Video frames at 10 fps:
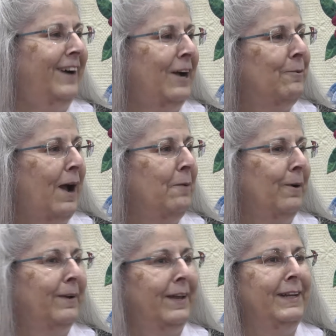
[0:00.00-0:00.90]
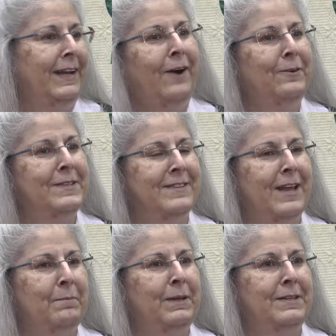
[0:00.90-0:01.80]
I work anyhow. It's
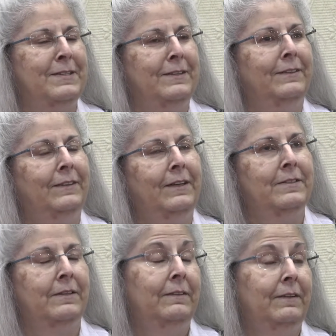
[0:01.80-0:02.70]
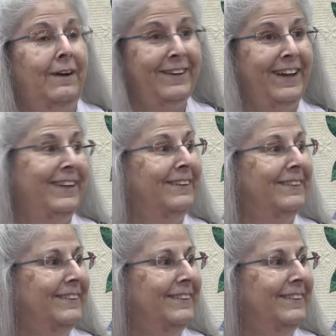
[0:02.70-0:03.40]
not a big deal. And I said, okay.